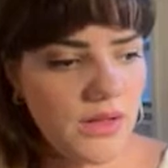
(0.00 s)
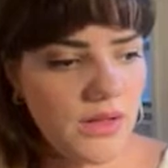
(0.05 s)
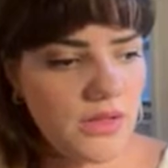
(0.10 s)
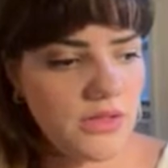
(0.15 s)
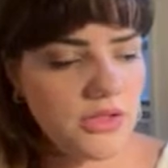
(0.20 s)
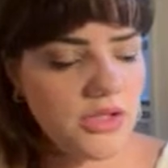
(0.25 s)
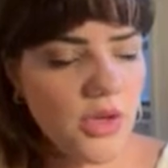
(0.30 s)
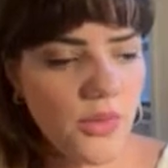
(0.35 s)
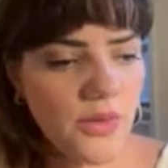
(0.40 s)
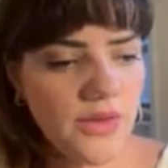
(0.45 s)

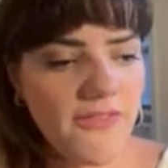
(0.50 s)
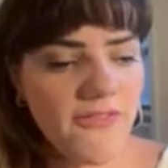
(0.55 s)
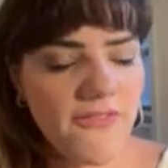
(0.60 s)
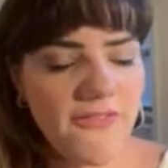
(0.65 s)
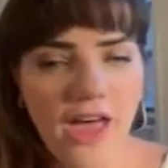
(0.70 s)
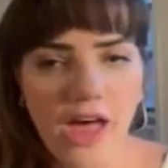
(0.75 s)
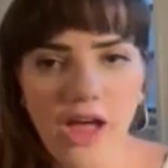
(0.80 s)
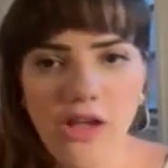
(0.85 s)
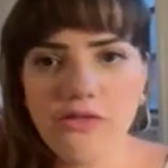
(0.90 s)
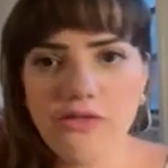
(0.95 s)
So it
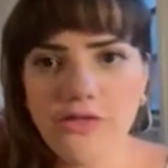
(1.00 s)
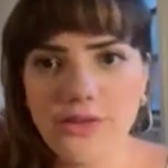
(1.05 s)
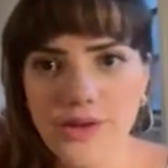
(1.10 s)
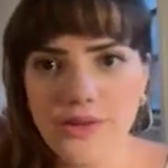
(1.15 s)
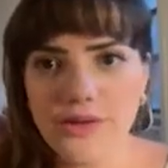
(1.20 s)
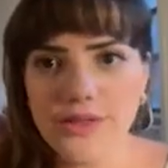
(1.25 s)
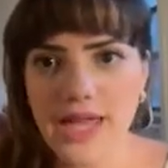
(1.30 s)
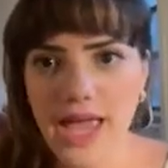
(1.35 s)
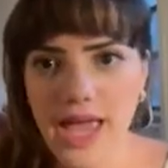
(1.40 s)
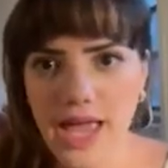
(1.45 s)
felt
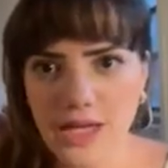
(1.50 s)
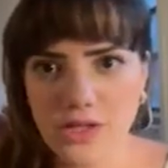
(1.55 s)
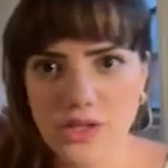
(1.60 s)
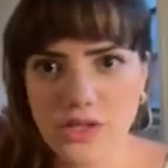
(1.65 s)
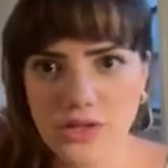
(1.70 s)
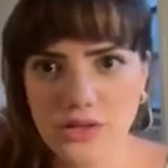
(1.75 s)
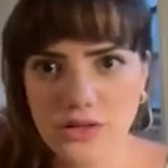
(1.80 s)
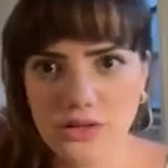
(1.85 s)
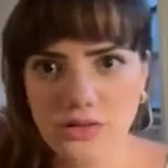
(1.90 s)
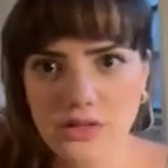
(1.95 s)
very
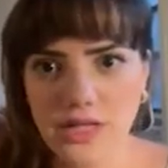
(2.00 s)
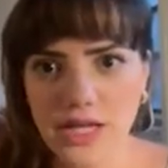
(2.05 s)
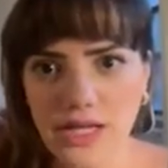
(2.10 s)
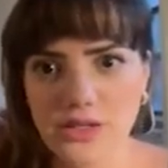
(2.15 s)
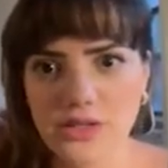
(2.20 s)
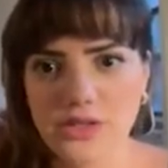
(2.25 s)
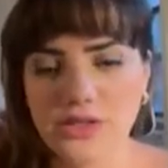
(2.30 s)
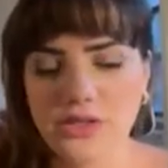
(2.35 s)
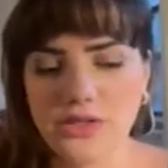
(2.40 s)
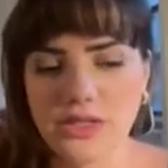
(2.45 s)
natural,
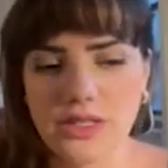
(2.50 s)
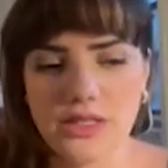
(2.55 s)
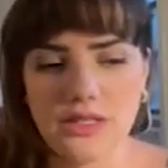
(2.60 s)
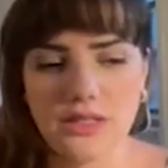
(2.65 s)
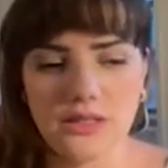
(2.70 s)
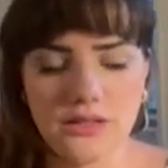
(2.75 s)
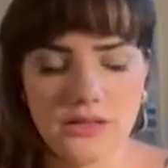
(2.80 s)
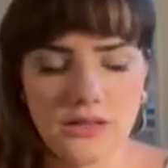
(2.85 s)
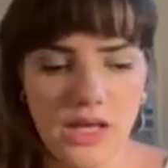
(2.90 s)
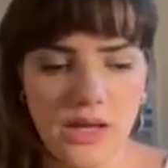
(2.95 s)

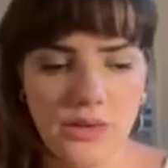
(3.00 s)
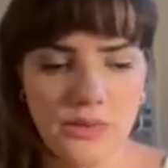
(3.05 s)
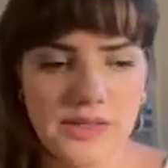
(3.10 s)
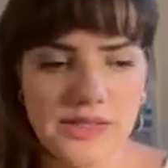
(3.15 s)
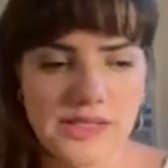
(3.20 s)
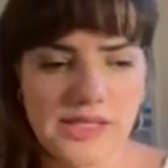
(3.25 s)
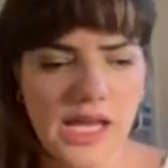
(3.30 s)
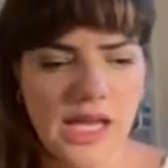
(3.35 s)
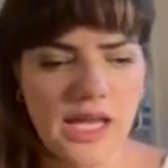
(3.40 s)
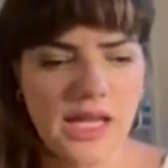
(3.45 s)
actually, I would
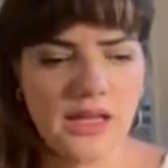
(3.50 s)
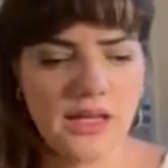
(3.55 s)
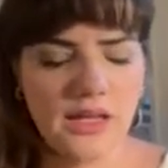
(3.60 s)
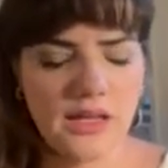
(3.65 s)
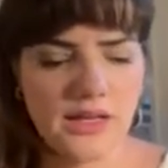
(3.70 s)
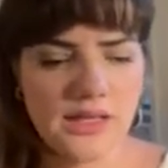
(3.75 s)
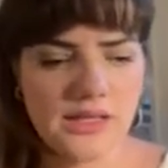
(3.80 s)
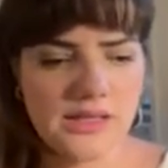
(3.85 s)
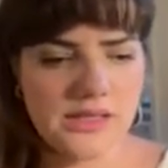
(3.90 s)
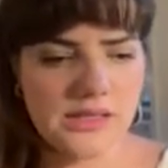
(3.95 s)
say,
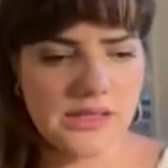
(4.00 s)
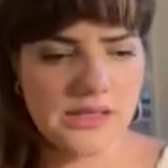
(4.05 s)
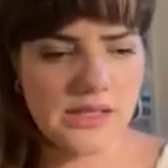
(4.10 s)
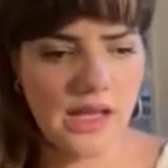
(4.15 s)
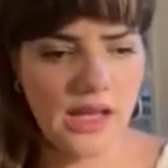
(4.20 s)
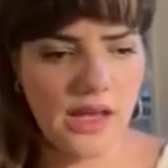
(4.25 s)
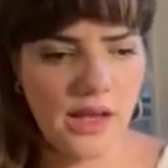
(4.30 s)
because